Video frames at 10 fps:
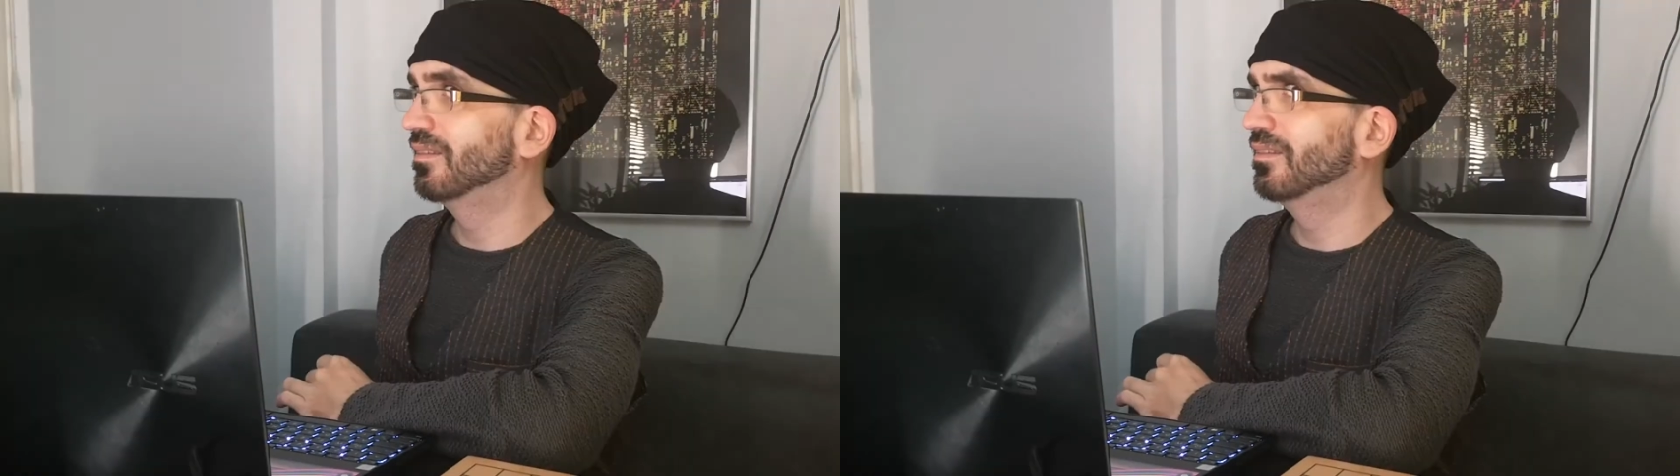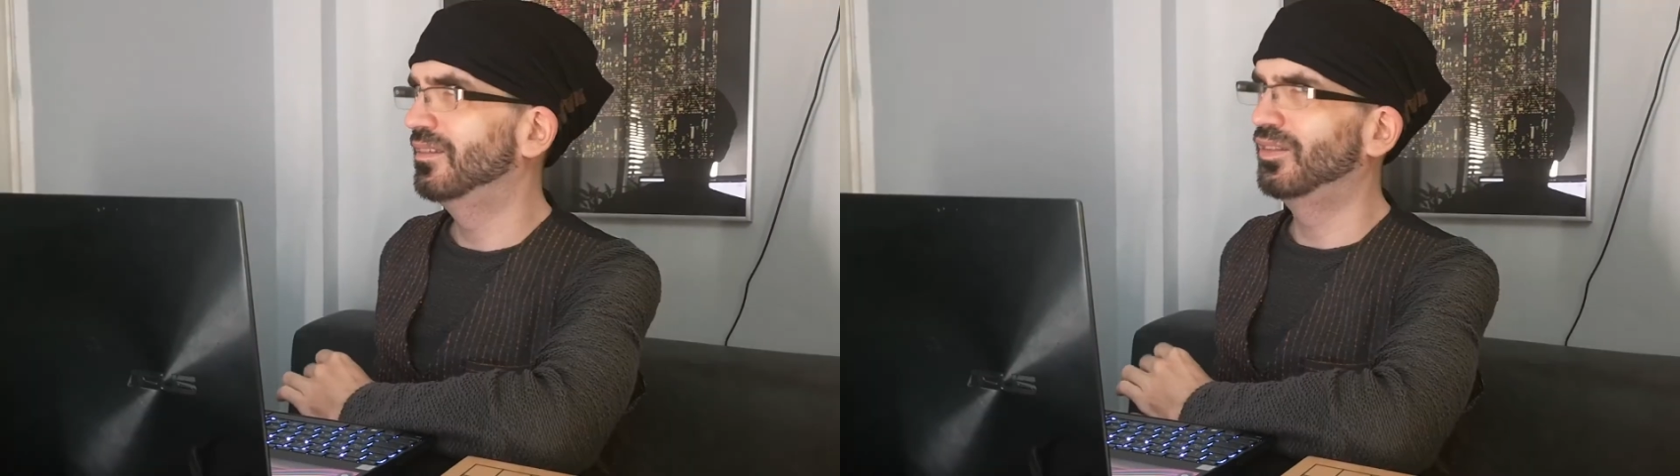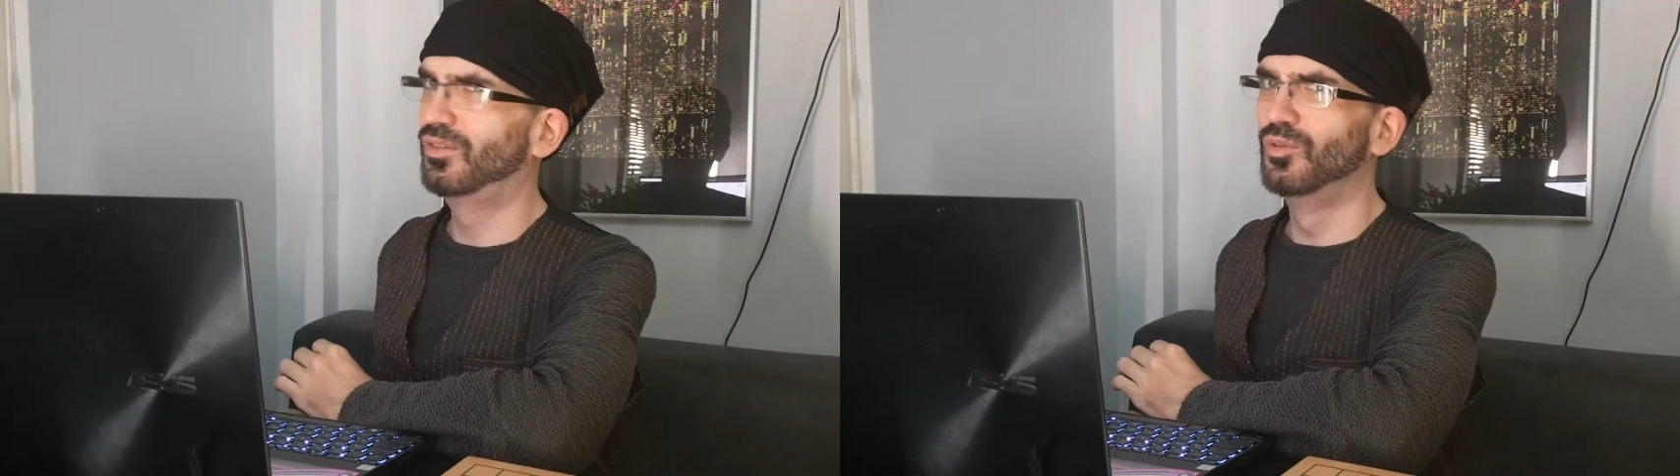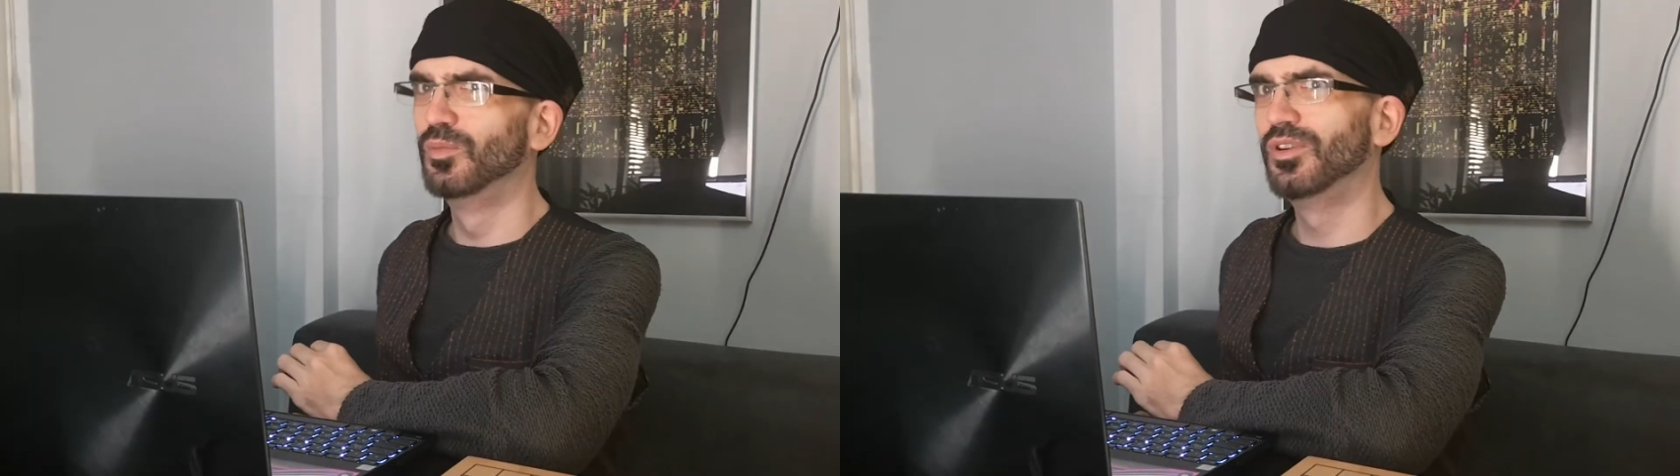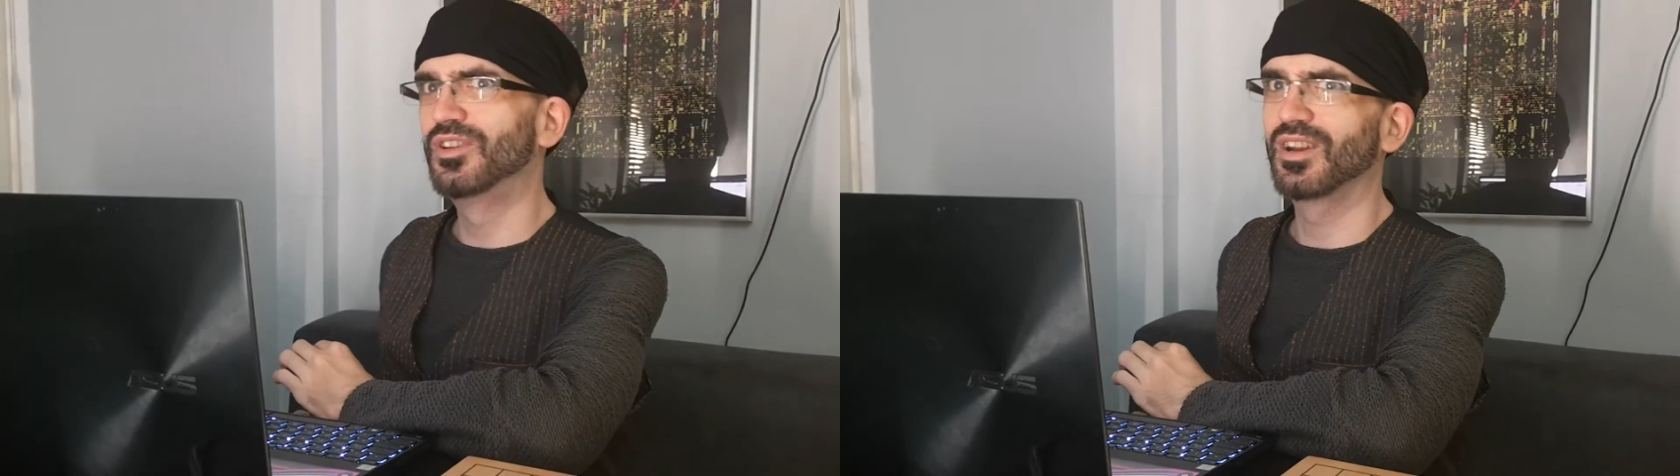The
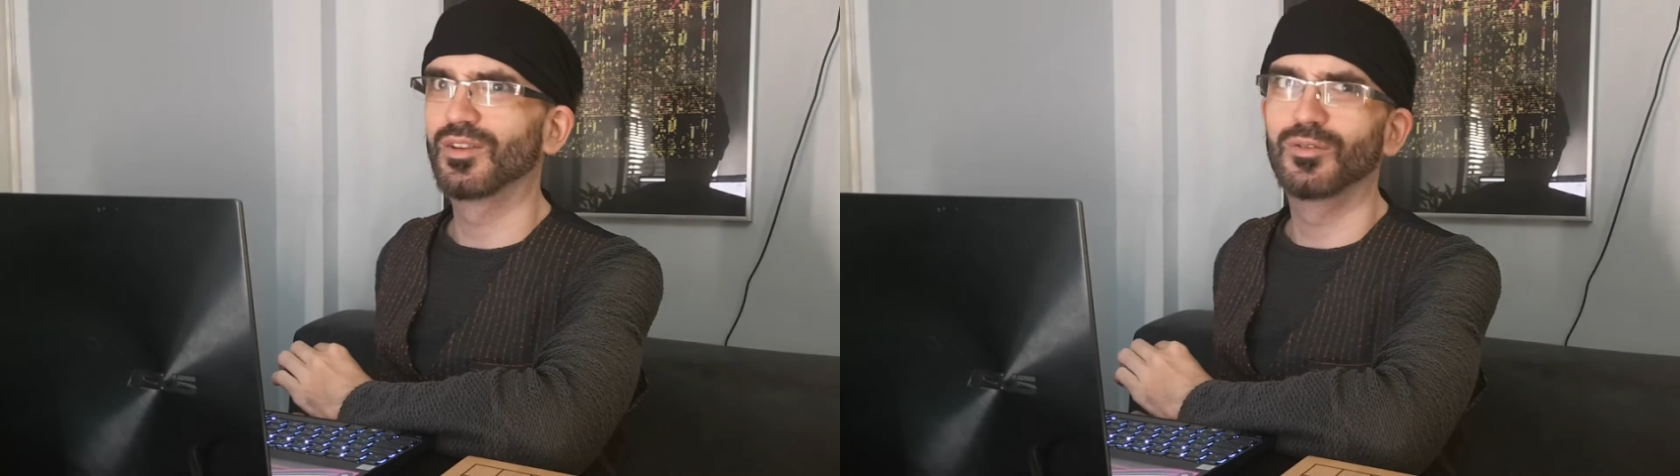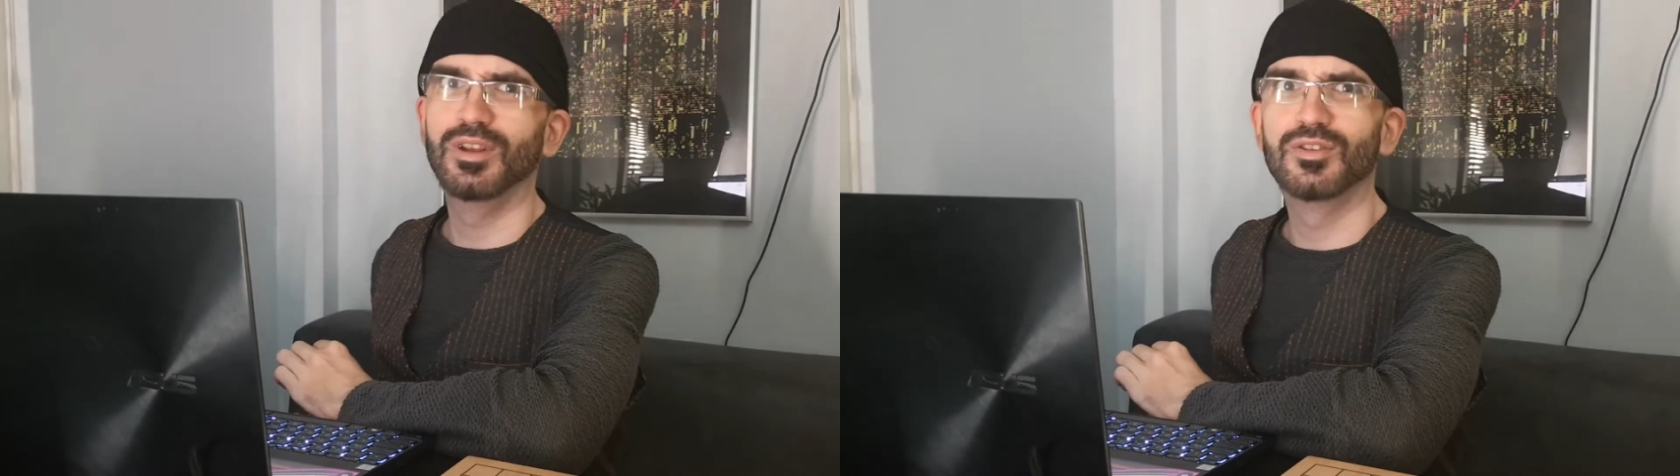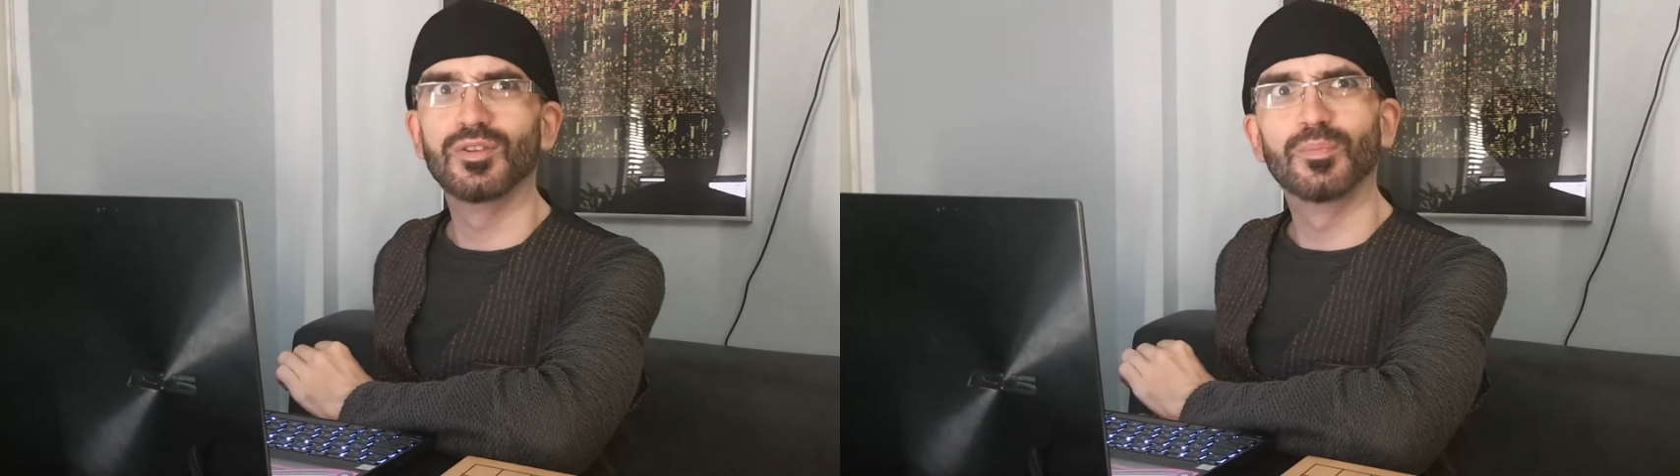Zoomer generation